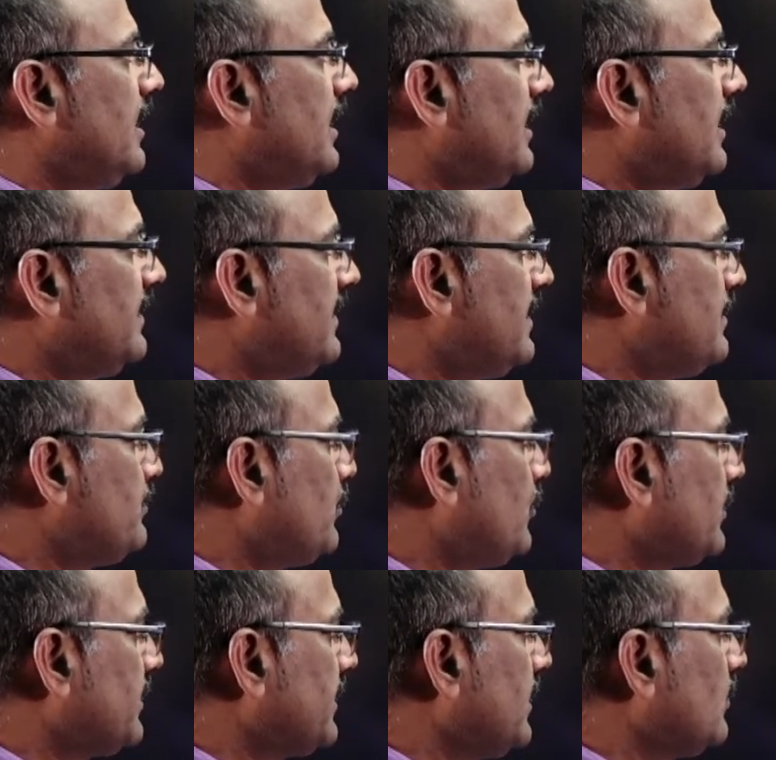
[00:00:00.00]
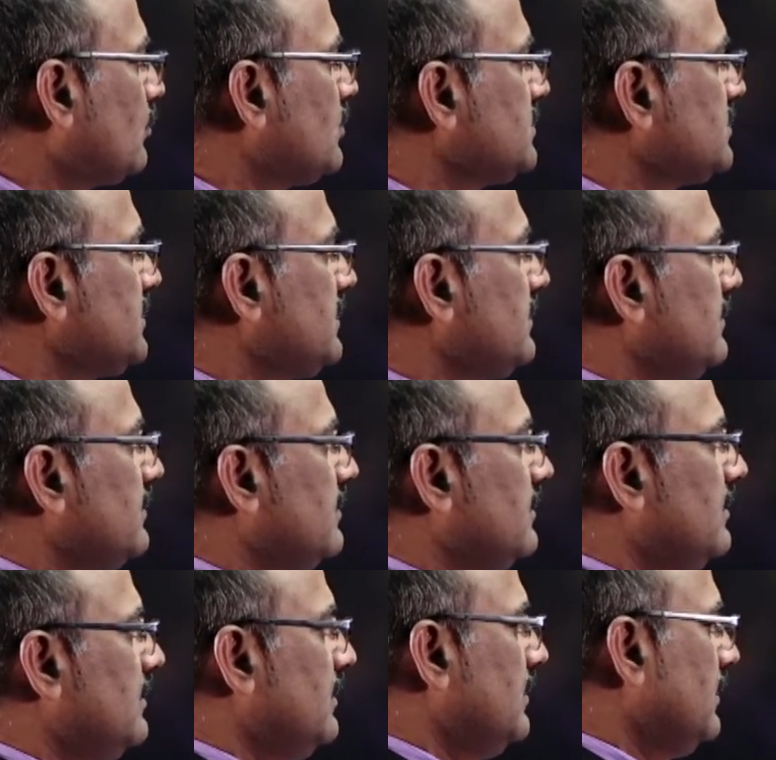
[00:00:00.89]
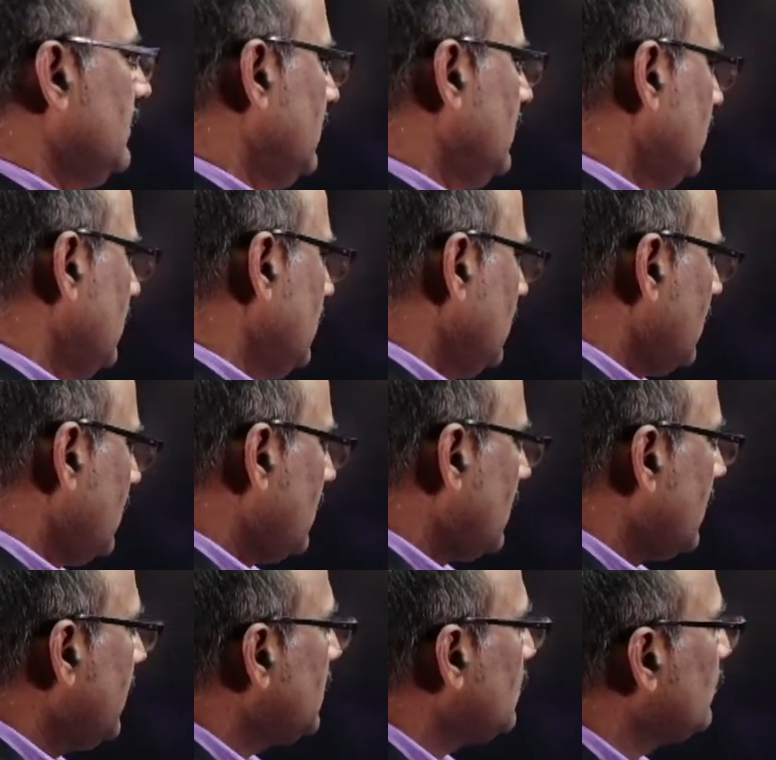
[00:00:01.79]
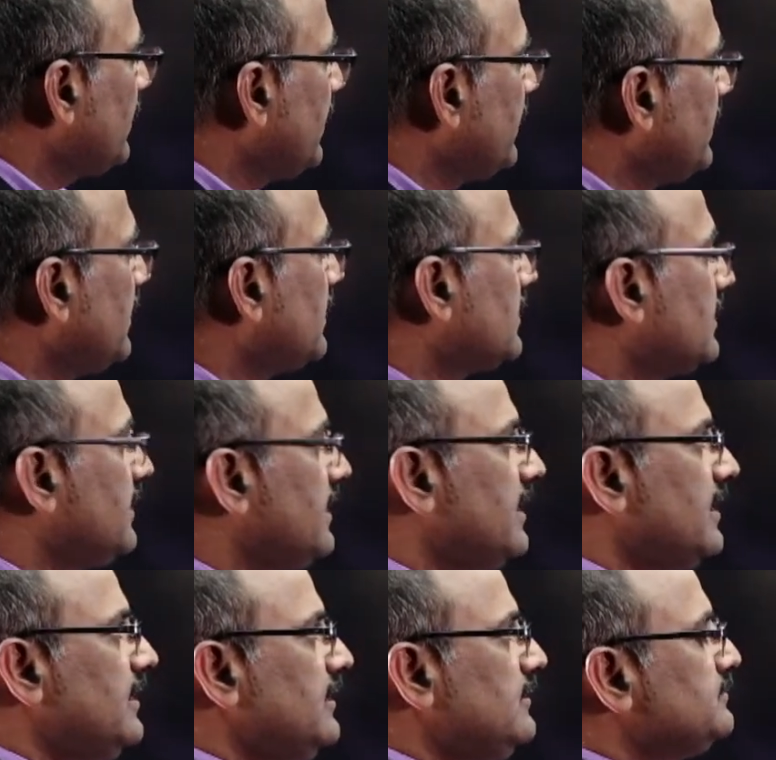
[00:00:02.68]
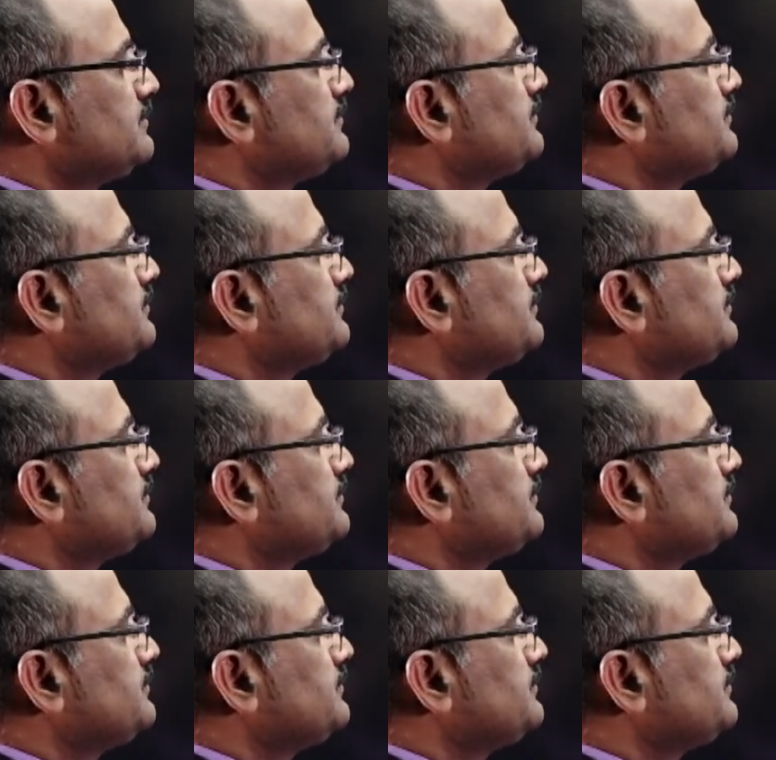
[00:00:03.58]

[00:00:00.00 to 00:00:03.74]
another important question. Try to read it clearly.